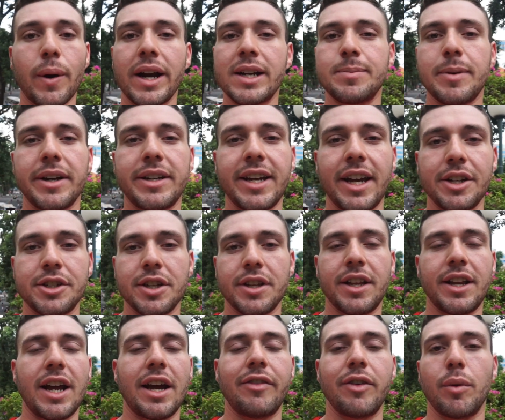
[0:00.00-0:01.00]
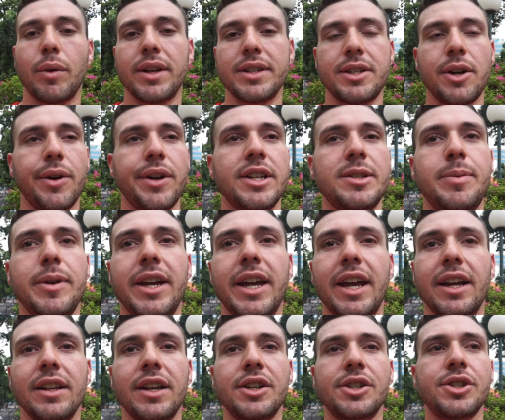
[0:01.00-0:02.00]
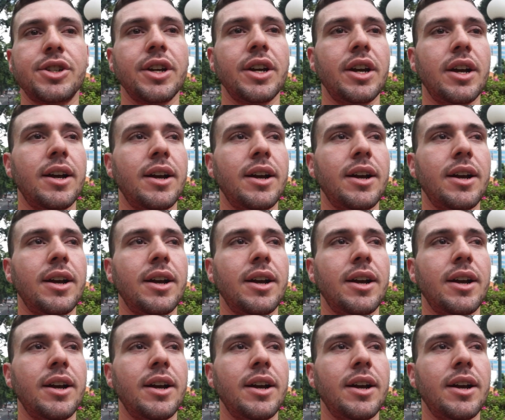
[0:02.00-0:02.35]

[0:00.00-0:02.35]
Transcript: expectation that everyone is going to speak English,